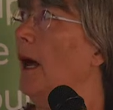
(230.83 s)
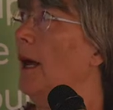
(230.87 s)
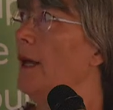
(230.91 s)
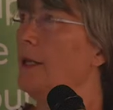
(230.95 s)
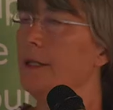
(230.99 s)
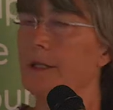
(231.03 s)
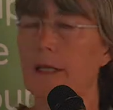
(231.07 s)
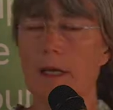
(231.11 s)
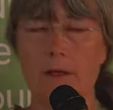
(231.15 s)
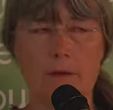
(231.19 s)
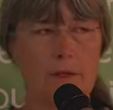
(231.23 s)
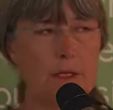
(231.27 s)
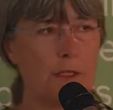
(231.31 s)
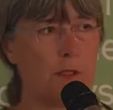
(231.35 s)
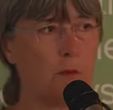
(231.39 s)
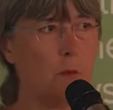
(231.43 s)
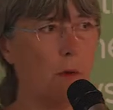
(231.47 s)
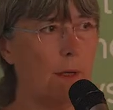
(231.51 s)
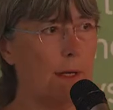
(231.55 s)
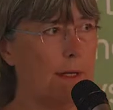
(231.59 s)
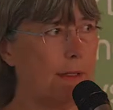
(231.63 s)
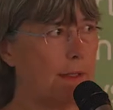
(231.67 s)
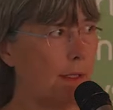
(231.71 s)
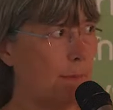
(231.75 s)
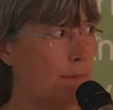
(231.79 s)
So this one
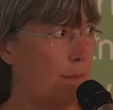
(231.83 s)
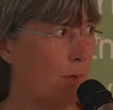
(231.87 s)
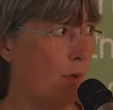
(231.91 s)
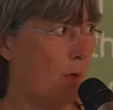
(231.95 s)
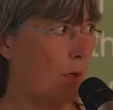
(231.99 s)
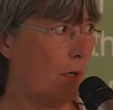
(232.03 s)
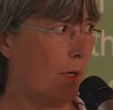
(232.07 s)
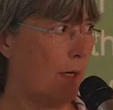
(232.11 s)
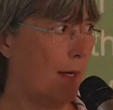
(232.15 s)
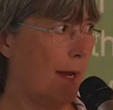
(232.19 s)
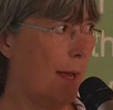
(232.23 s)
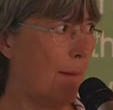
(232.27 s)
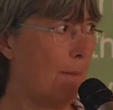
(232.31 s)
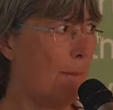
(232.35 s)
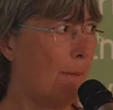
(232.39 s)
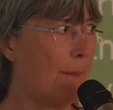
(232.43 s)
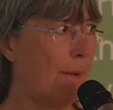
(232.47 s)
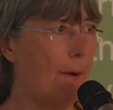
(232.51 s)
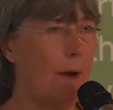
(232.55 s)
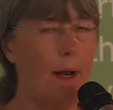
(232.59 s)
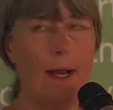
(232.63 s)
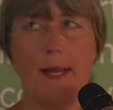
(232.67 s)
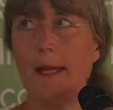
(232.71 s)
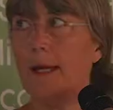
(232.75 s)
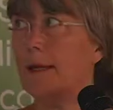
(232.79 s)
is a brook
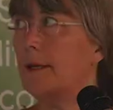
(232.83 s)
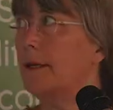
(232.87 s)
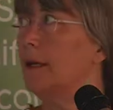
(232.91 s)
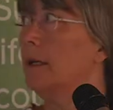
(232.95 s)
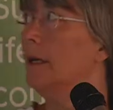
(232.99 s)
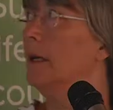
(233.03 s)
lamprey,